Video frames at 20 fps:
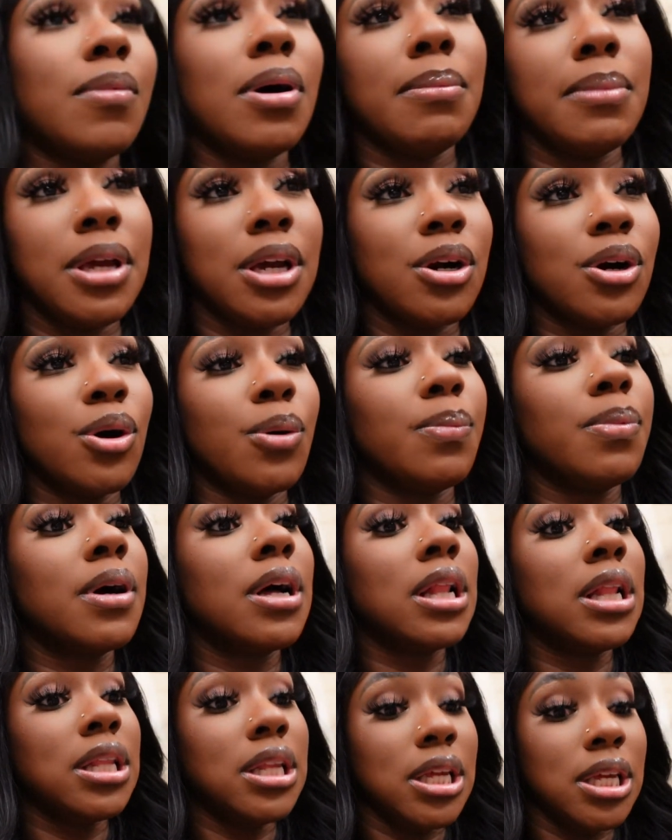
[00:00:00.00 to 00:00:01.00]
my
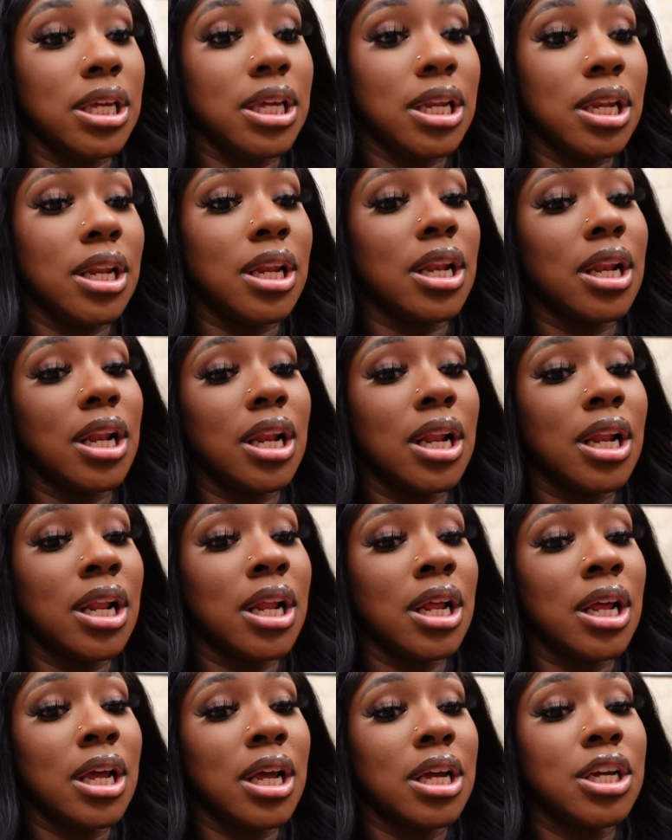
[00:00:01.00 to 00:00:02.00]
makeup, clean,
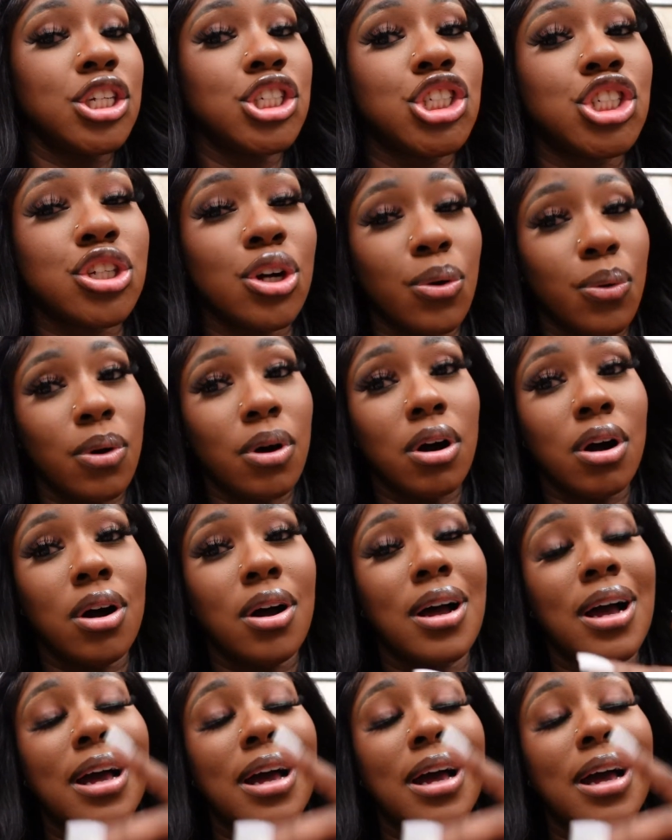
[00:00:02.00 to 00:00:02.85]
shower,